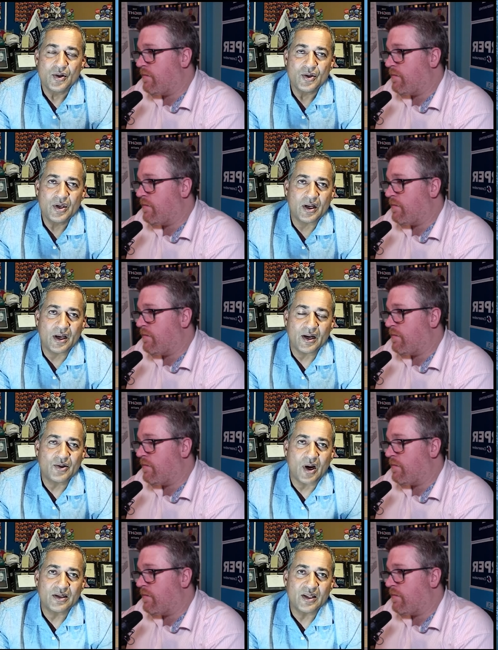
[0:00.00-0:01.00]
Speaker 1: you got to
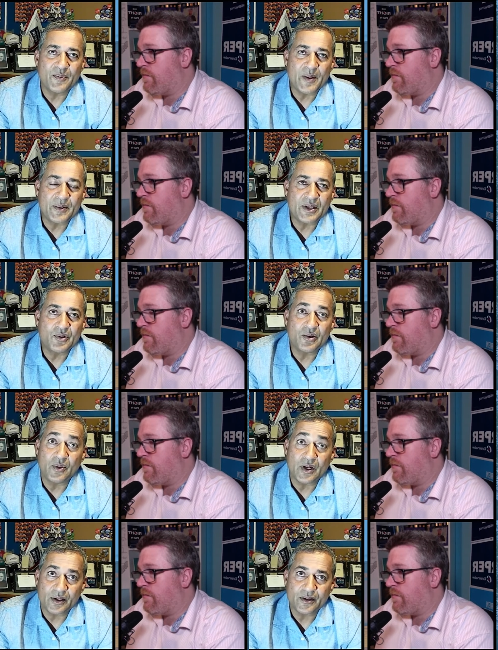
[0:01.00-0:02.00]
talk to the people that do the
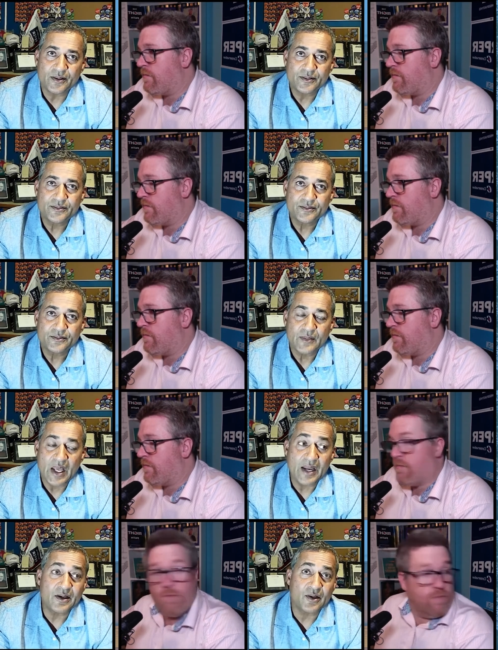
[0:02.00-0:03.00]
work,
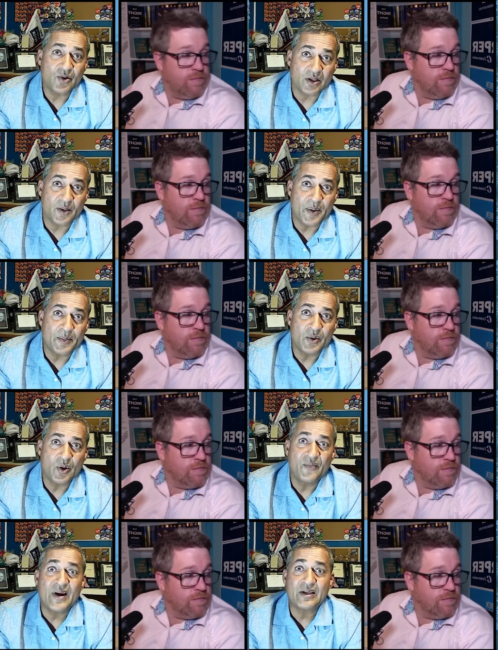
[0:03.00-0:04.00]
and you got to talk to the people who
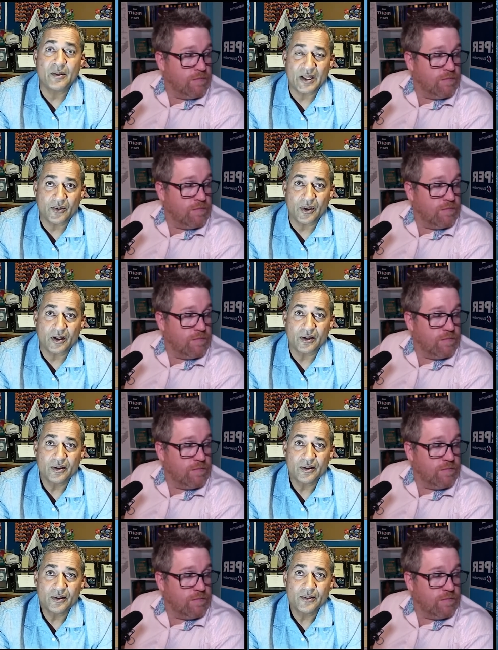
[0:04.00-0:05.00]
are affected by the work.
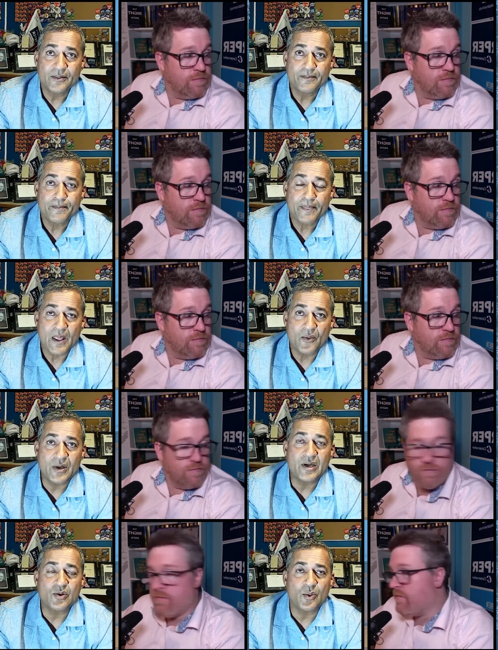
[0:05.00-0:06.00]

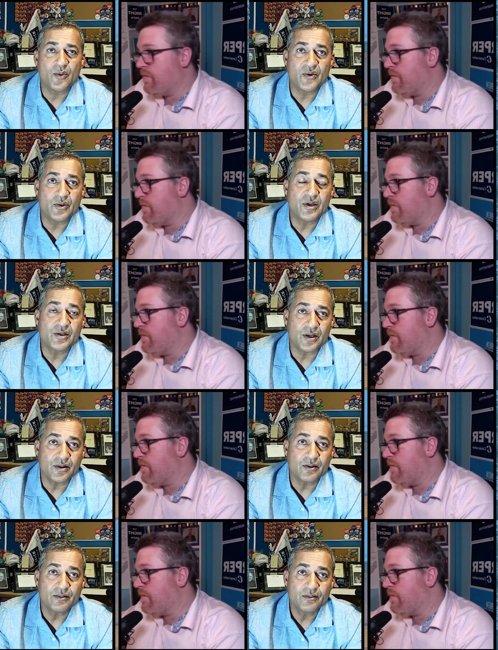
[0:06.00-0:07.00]
We need to review the
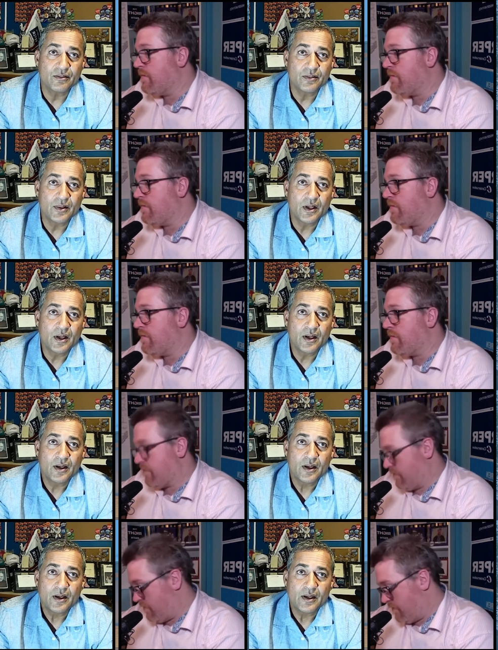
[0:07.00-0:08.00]
decision.
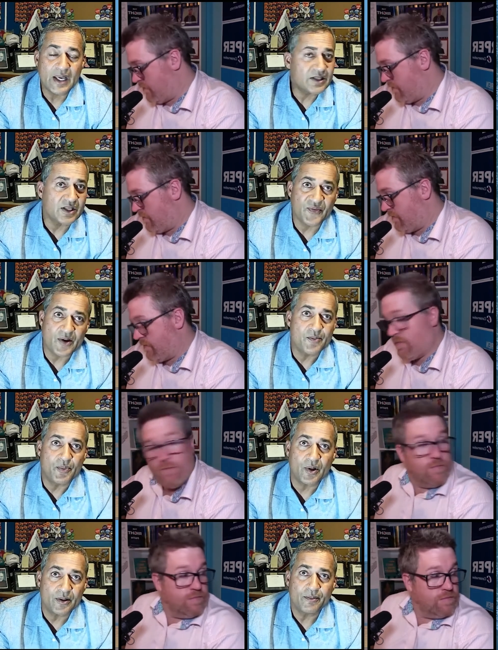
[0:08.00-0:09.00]
Yes, it's very
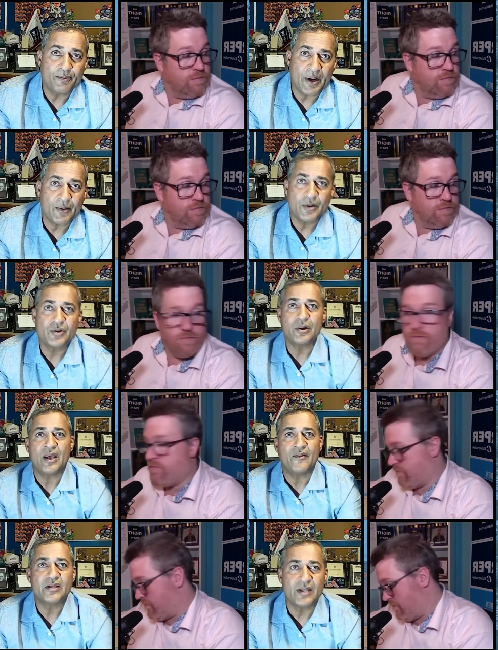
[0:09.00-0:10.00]
important. Parents should
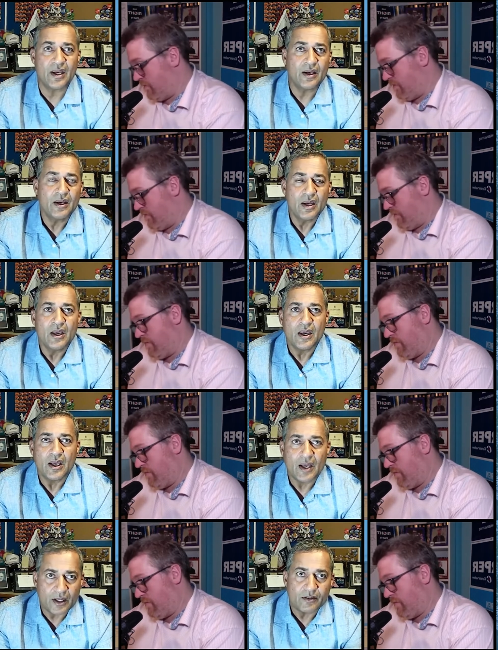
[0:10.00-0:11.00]
have a say
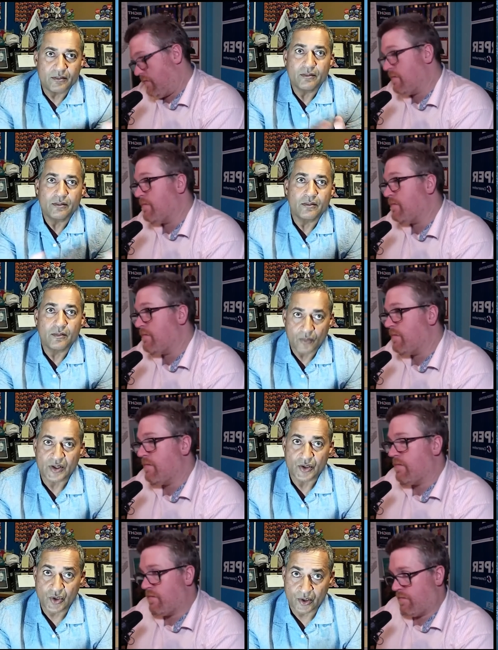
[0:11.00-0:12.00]
in
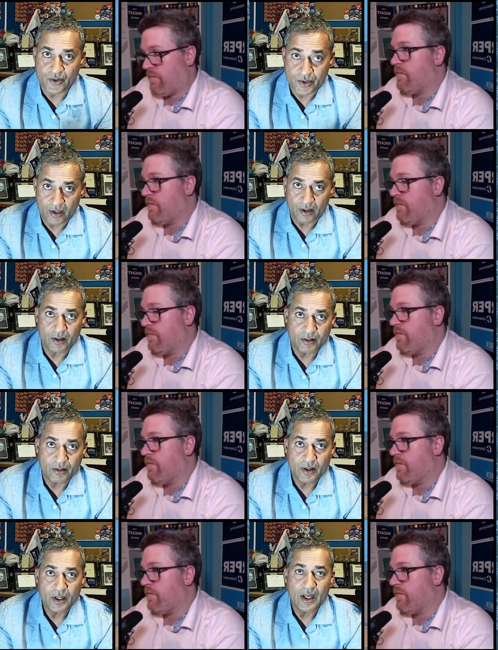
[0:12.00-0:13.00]
what their children should learn,
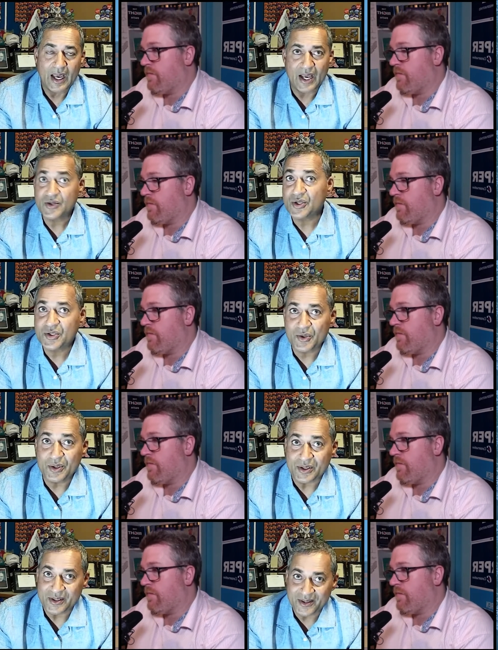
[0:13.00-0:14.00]
as should
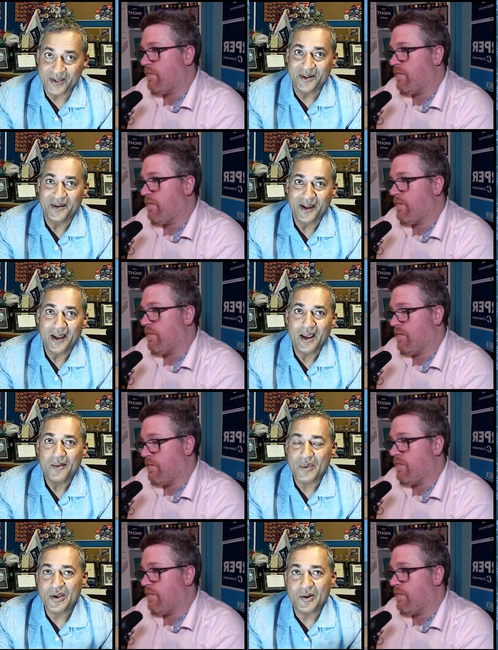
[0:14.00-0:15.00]
students.
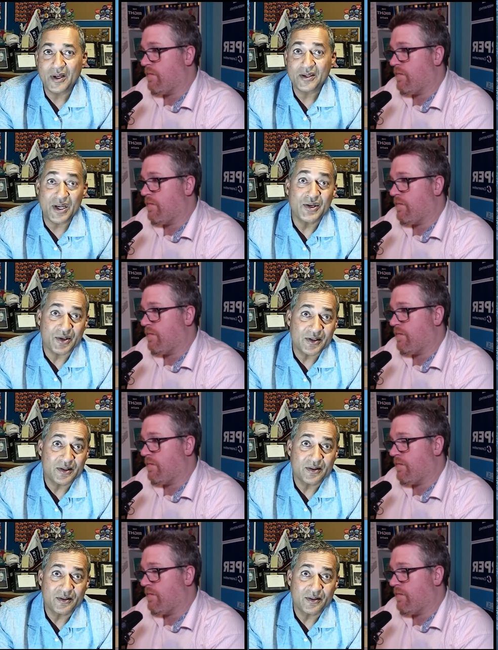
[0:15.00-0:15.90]
But you know what? Teachers,